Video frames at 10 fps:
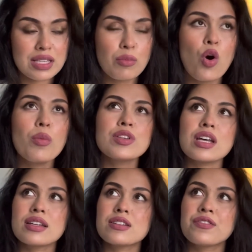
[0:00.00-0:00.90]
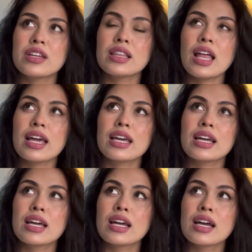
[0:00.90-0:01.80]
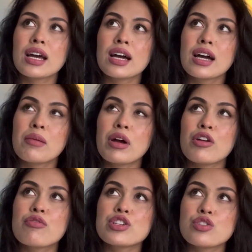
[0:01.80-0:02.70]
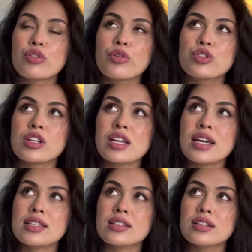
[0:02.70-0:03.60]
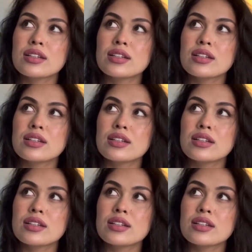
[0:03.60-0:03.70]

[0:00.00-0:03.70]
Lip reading: I'm almost starting to feel like my original thought on a Dyson.